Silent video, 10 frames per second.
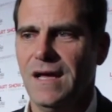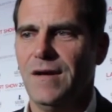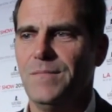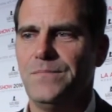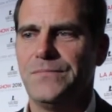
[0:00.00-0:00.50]

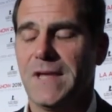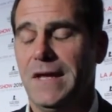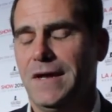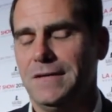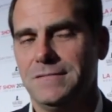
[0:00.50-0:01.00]
Um,
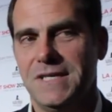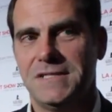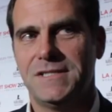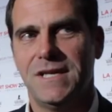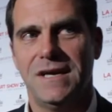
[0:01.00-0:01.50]
you know,
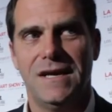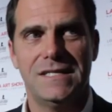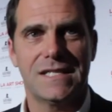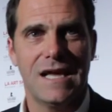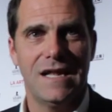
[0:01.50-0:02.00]
it's uh,
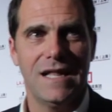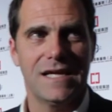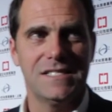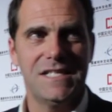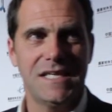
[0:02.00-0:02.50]
it's kind of
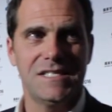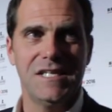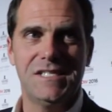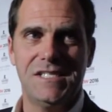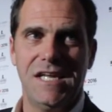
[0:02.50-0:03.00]
like a Sex in
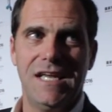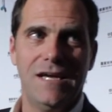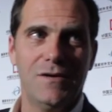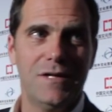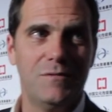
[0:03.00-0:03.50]
the
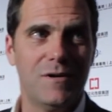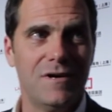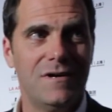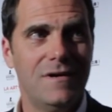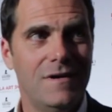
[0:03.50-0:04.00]
City, only
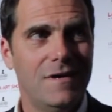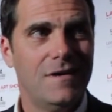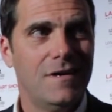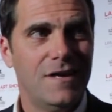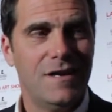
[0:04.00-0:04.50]
we're
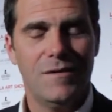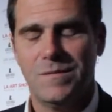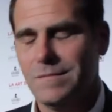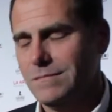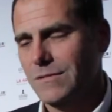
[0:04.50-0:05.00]
you
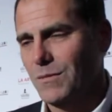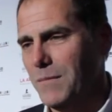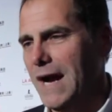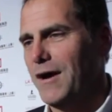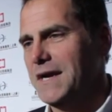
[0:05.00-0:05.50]
know we're
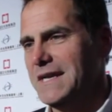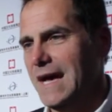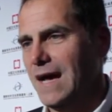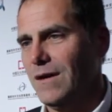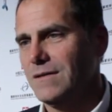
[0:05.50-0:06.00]
married
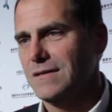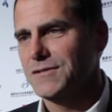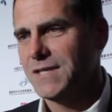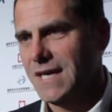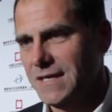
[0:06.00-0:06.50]
now and
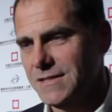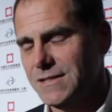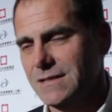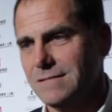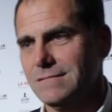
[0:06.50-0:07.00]
there's
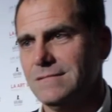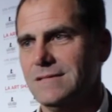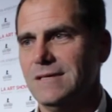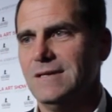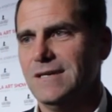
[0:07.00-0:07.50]
kids and
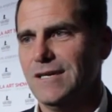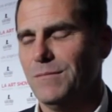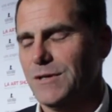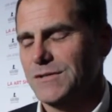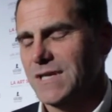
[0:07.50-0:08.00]
you
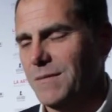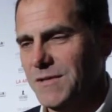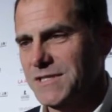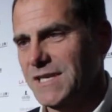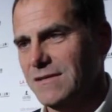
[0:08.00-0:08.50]
know, but there's a
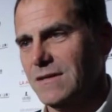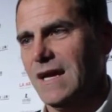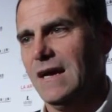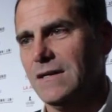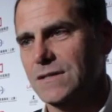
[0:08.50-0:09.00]
couple of single
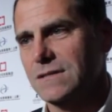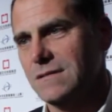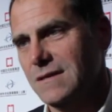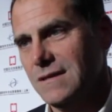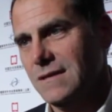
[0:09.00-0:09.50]
gals
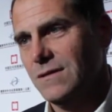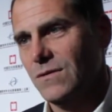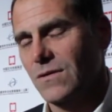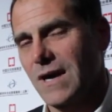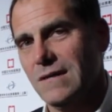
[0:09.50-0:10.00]

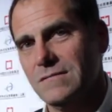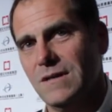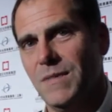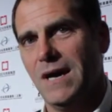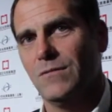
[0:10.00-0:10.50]
who are out
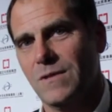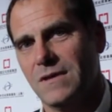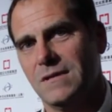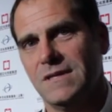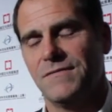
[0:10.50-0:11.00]
and about
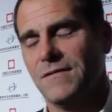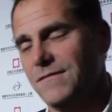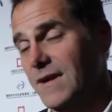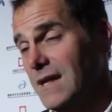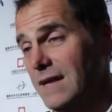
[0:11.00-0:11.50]
with a different
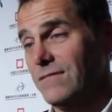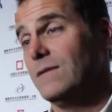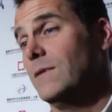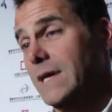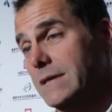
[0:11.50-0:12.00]
fella
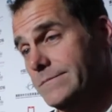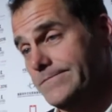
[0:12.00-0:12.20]
every week,